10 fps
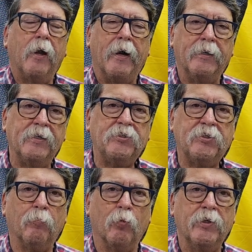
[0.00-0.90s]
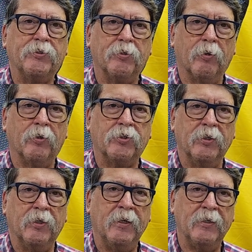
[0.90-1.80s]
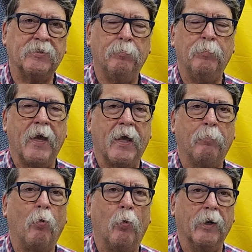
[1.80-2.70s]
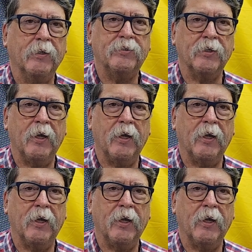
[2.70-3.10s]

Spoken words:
I did some research and hit some data points,